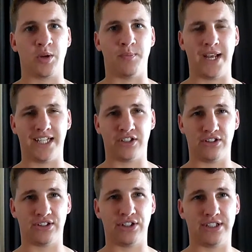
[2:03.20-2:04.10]
compared to
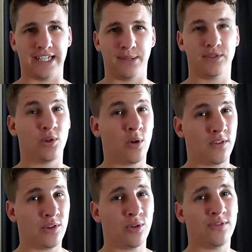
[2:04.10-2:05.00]
the two teams,
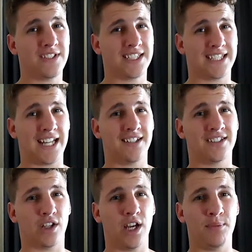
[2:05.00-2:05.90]
North is a
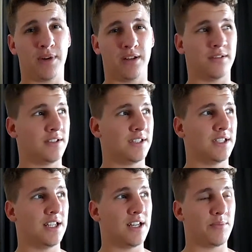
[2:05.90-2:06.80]
talented side, but
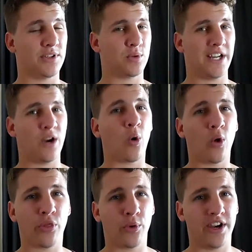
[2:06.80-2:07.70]
between
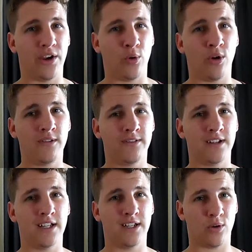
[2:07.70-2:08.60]
Hawthorne and North,
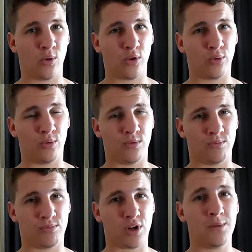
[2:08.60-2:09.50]

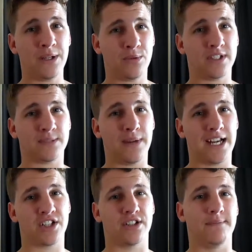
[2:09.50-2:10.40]
Hawthorne probably would have
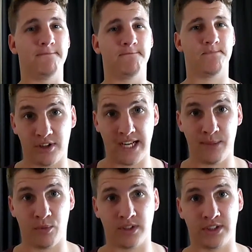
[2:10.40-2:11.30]
smashed them. The
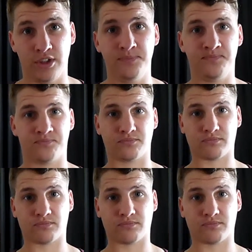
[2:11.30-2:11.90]
game was good.